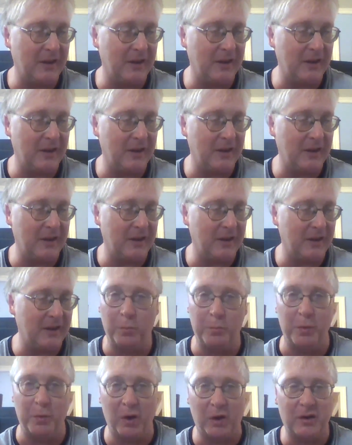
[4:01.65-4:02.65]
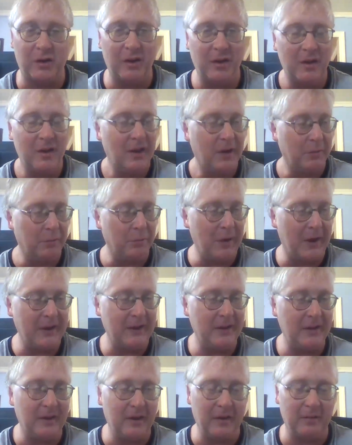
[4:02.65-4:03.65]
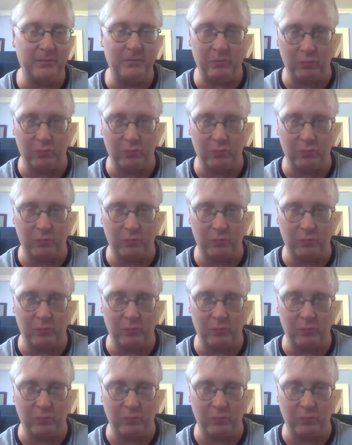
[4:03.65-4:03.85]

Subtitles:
being a cool book. Read it.